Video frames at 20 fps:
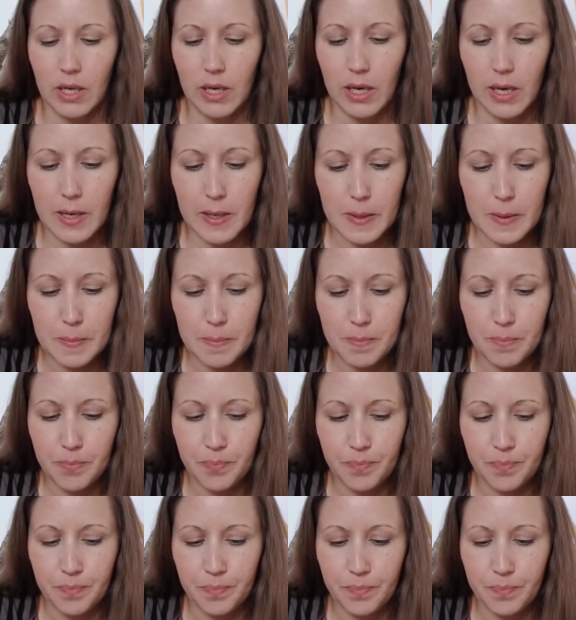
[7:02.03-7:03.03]
Um,
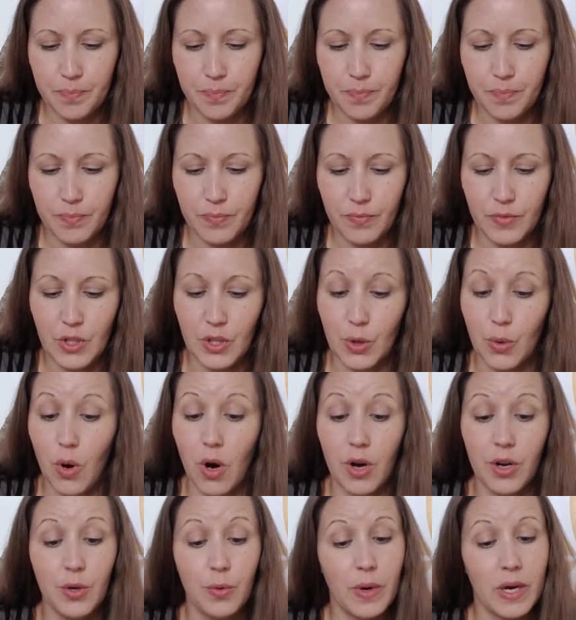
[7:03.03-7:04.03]
you know,
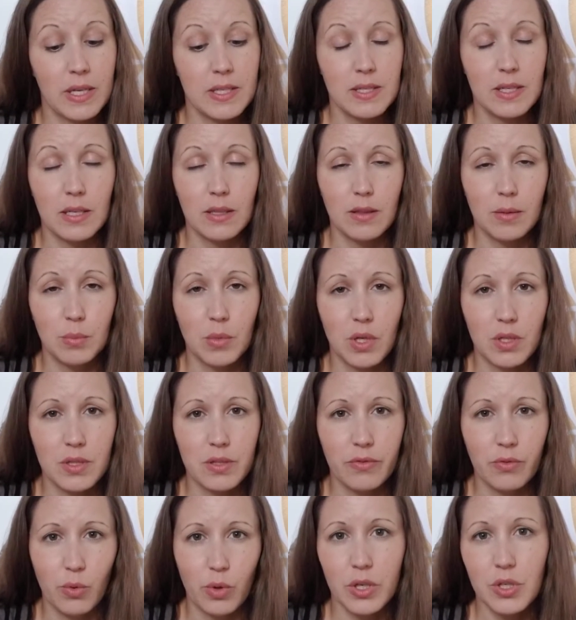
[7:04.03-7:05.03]
are you asking them lots
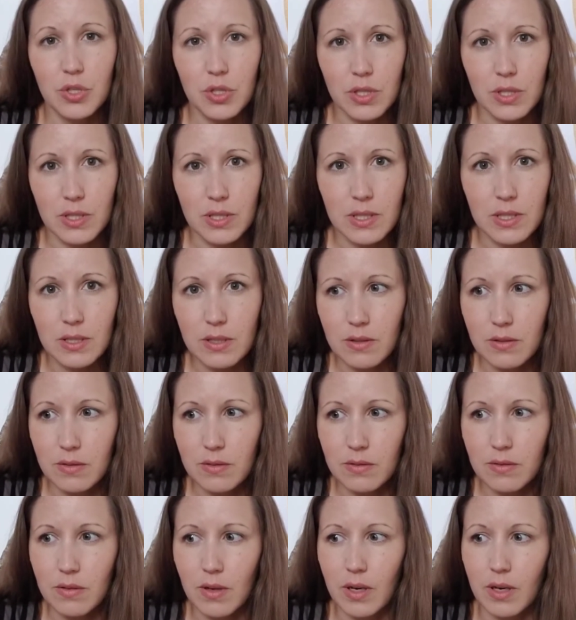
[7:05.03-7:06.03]
of questions?
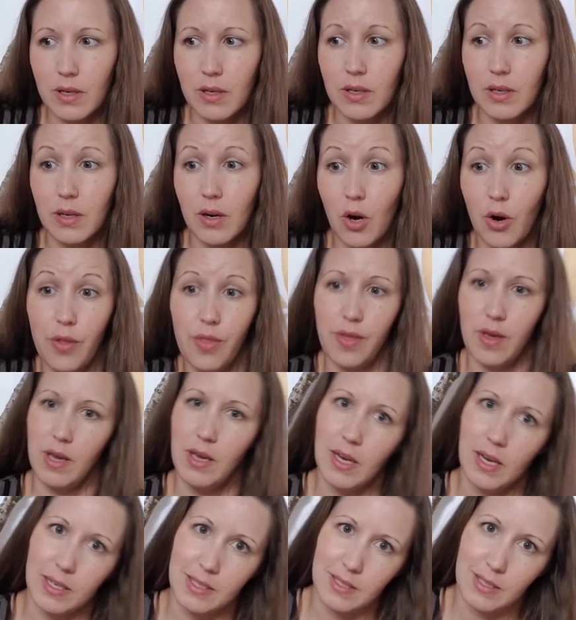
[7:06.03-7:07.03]
Uh, are they
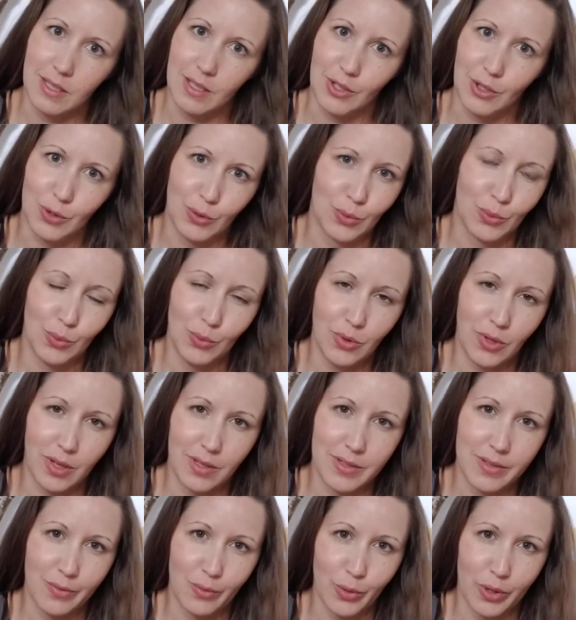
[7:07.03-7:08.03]
asking you
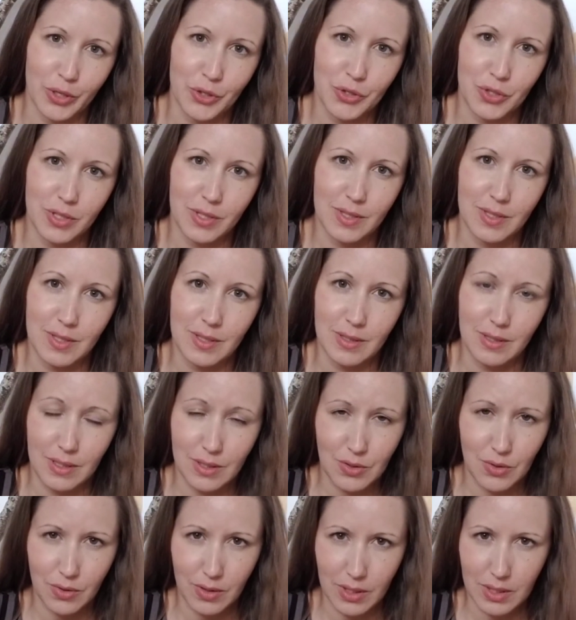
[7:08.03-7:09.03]
lots of questions?
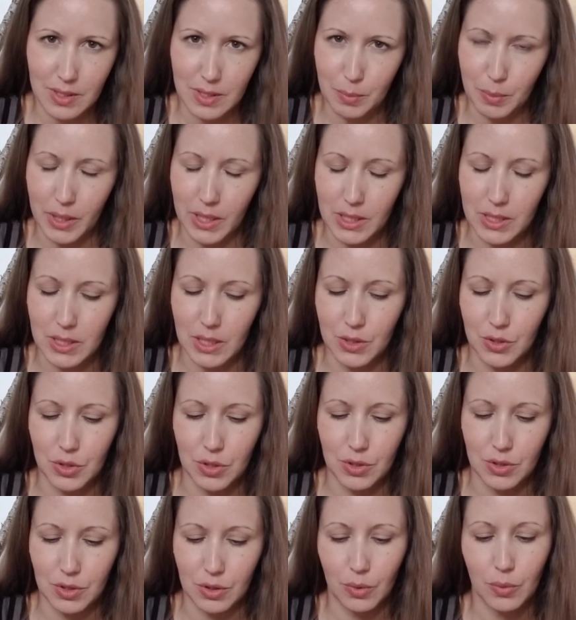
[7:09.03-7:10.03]
These are things to pay
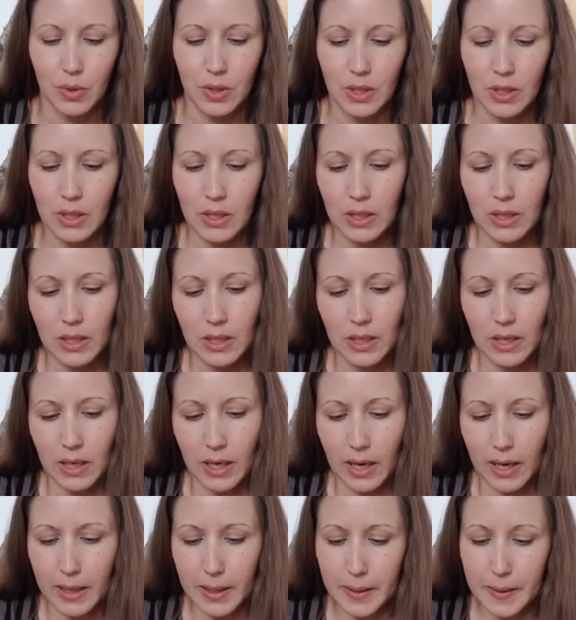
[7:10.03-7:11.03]
attention to.
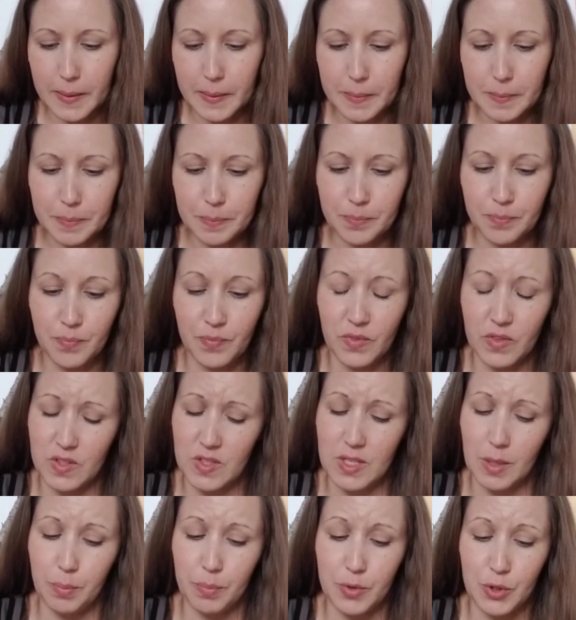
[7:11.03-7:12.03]
Um,
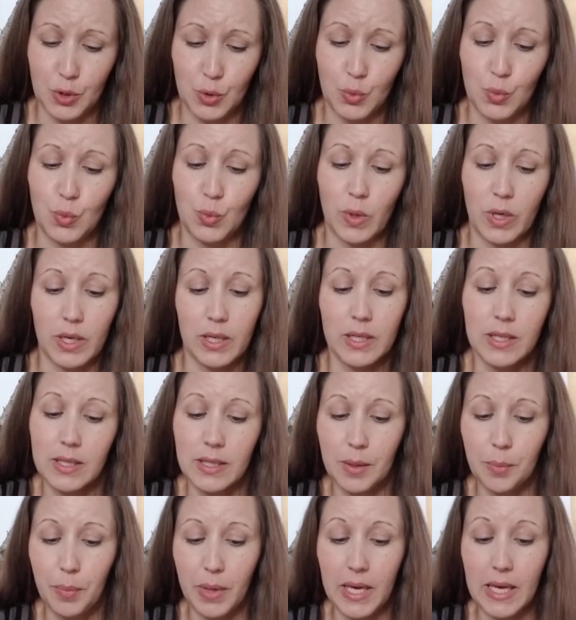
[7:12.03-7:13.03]
step two,
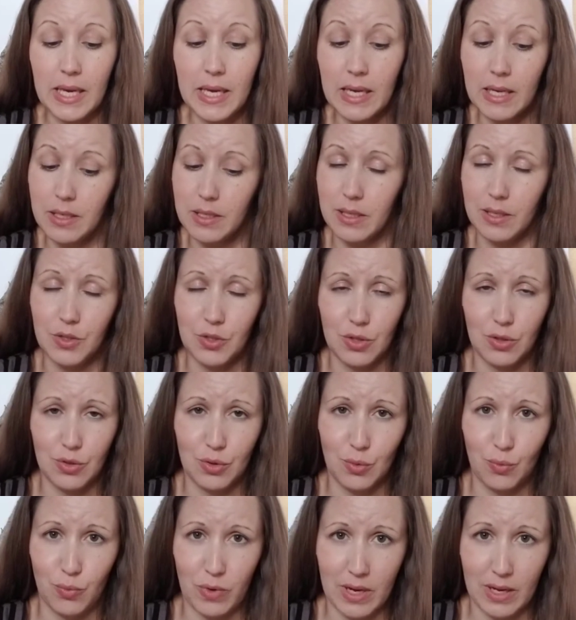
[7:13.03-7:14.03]
pay attention
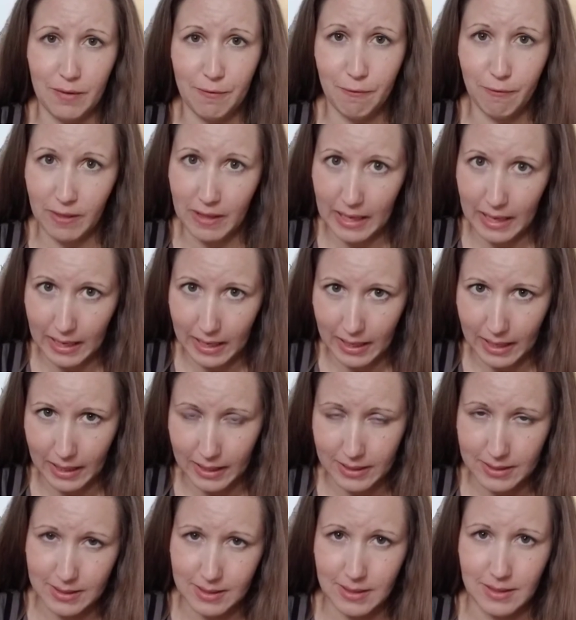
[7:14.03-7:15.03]
to red
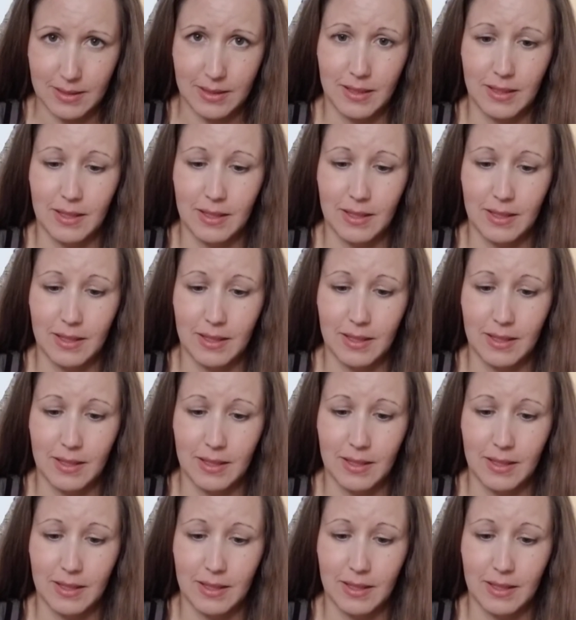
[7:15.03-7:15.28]
flags.